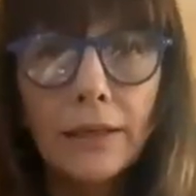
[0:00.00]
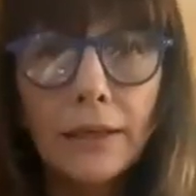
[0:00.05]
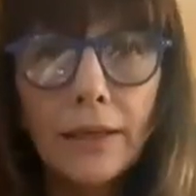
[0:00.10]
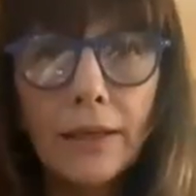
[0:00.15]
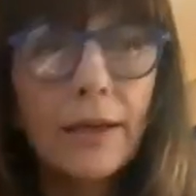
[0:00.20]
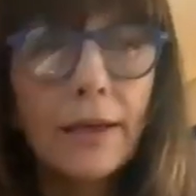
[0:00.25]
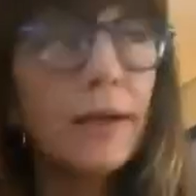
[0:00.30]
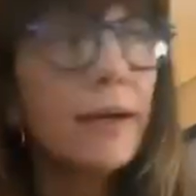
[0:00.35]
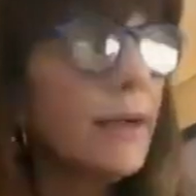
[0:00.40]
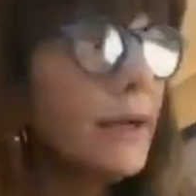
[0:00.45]

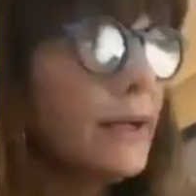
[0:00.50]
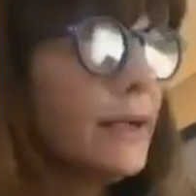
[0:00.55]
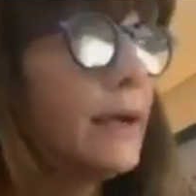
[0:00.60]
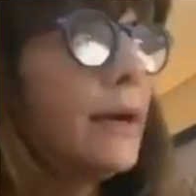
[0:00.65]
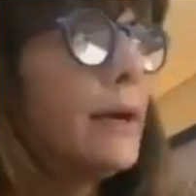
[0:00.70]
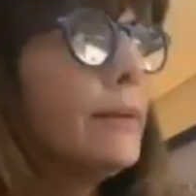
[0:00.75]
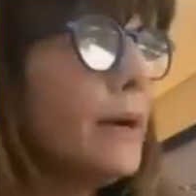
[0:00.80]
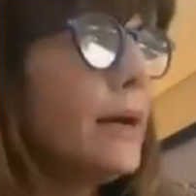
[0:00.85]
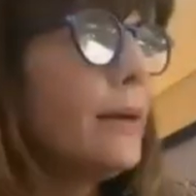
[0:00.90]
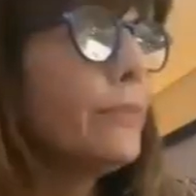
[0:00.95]
and I
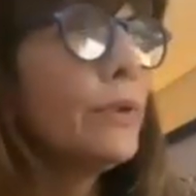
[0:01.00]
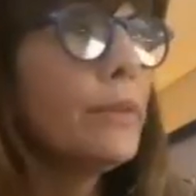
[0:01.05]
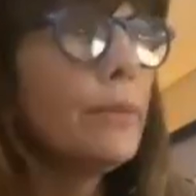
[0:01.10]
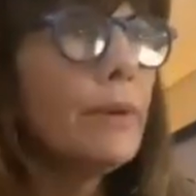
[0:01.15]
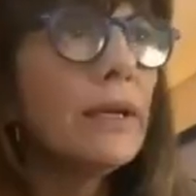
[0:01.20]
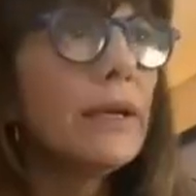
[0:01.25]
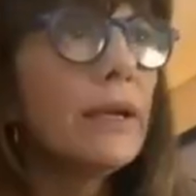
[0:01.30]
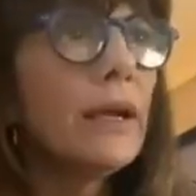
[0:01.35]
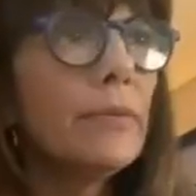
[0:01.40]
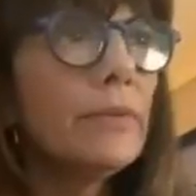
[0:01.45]
come up with my
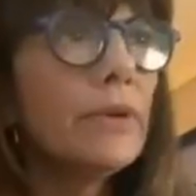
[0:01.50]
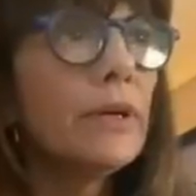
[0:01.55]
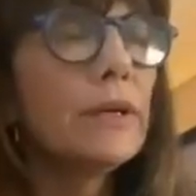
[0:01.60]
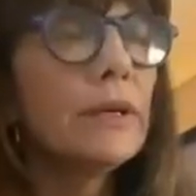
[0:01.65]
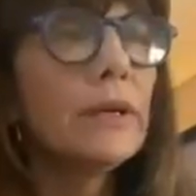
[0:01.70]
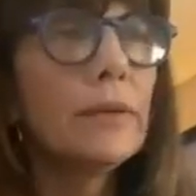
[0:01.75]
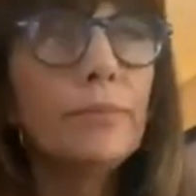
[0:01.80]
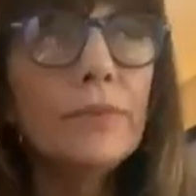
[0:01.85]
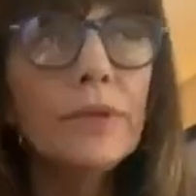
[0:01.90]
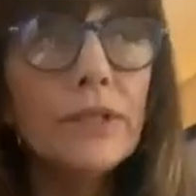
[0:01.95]
camera and
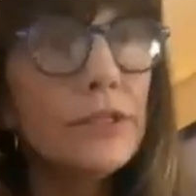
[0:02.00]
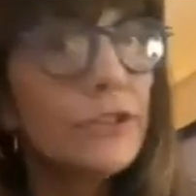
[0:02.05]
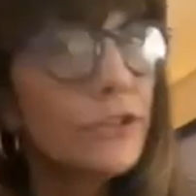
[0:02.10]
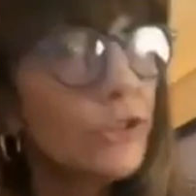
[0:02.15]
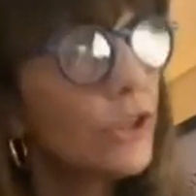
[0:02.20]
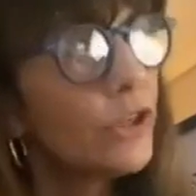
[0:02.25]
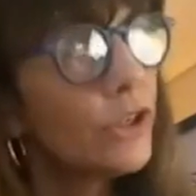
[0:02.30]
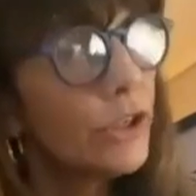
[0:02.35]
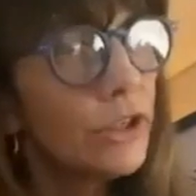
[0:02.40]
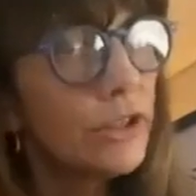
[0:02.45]
a
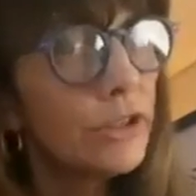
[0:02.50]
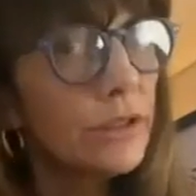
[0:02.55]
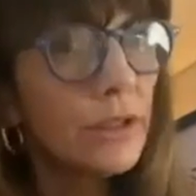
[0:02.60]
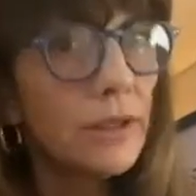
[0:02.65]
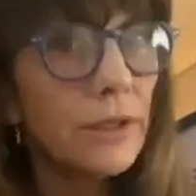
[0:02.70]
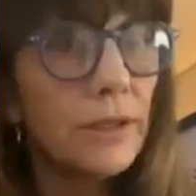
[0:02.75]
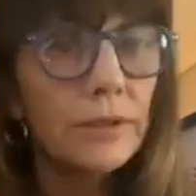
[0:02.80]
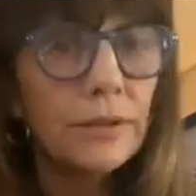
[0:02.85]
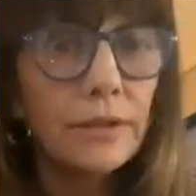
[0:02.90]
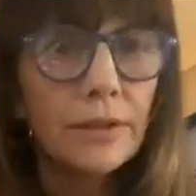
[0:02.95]
miniskirt,
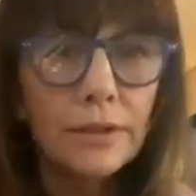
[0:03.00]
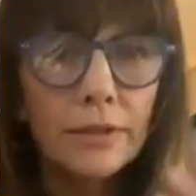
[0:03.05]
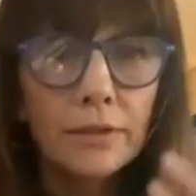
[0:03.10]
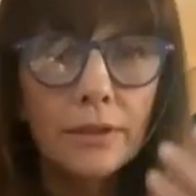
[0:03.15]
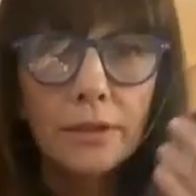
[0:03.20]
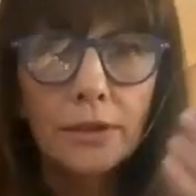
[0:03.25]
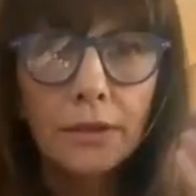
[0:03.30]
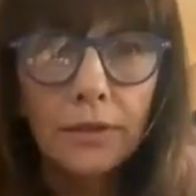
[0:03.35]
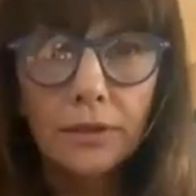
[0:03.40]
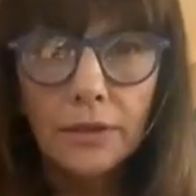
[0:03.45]
and
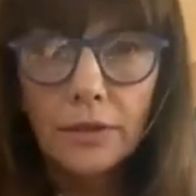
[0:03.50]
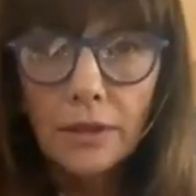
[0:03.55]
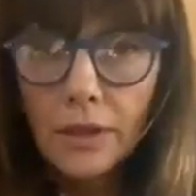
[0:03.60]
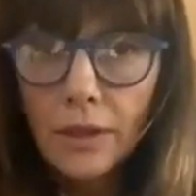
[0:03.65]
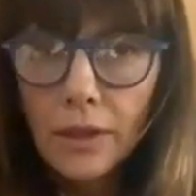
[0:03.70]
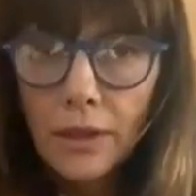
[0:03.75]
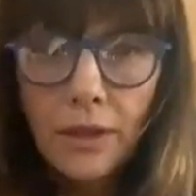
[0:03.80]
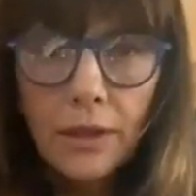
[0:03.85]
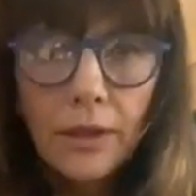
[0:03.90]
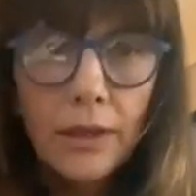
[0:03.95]

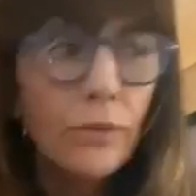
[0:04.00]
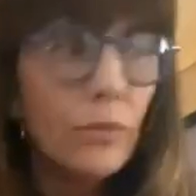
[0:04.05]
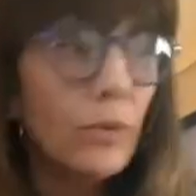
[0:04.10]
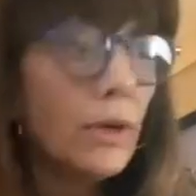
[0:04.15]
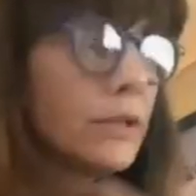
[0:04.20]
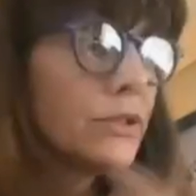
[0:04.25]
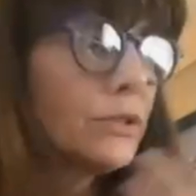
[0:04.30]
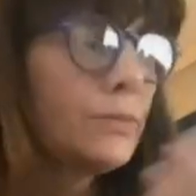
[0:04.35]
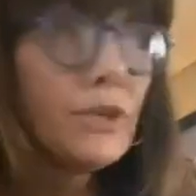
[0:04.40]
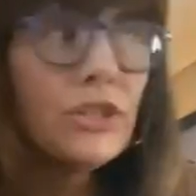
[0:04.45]

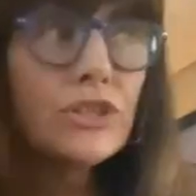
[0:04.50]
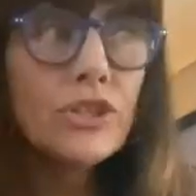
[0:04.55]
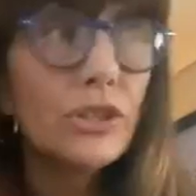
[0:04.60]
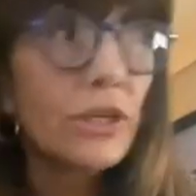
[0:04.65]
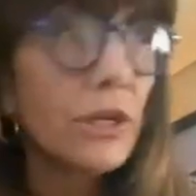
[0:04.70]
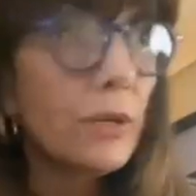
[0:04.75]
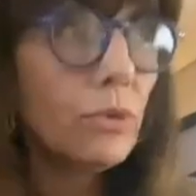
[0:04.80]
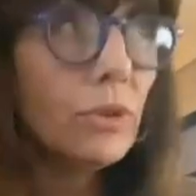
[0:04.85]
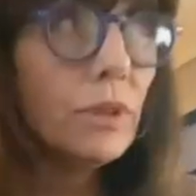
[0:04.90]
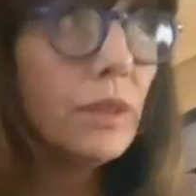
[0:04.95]
as much as I
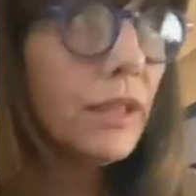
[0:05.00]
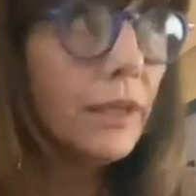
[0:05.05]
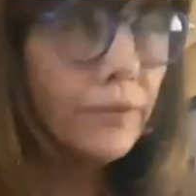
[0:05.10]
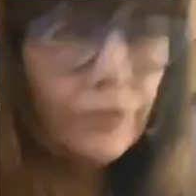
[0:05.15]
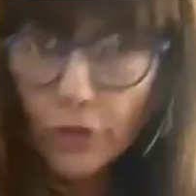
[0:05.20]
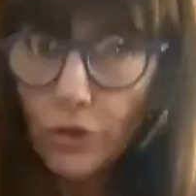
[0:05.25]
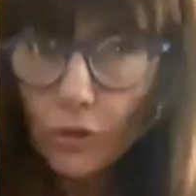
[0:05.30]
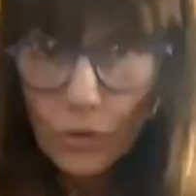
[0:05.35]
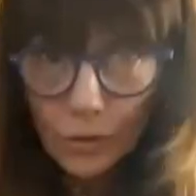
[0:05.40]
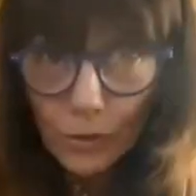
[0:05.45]
would love
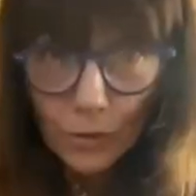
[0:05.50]
to,